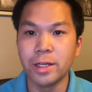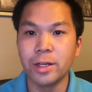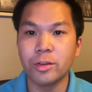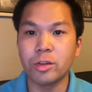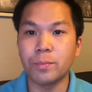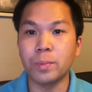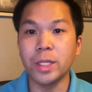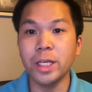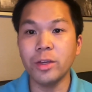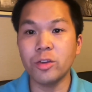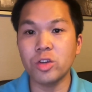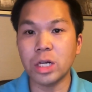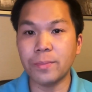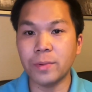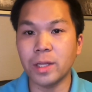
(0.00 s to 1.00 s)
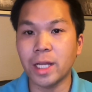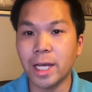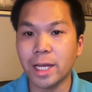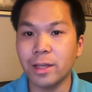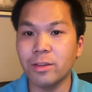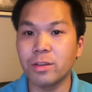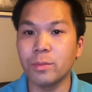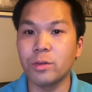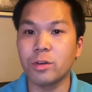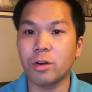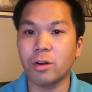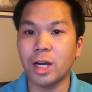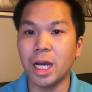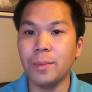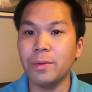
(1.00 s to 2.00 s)
so please drop a like and
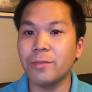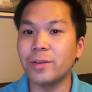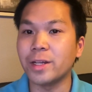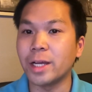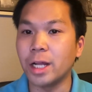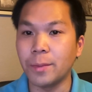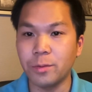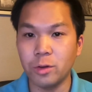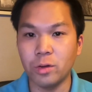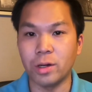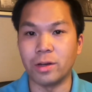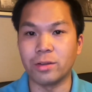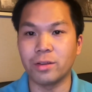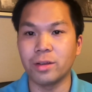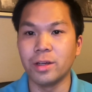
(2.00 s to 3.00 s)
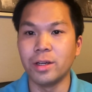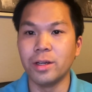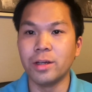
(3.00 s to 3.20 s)
subscribe if it helps you out.